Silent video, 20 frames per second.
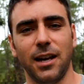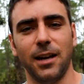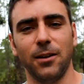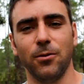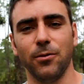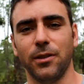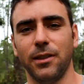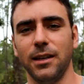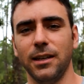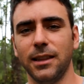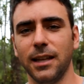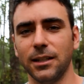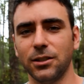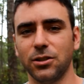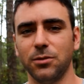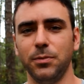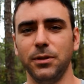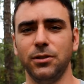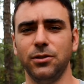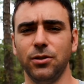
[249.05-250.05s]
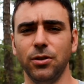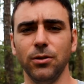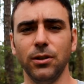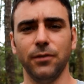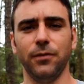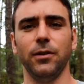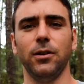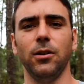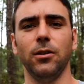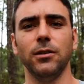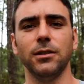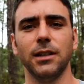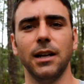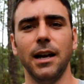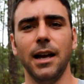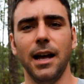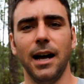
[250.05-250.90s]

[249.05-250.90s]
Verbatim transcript: I don't think that should be too difficult.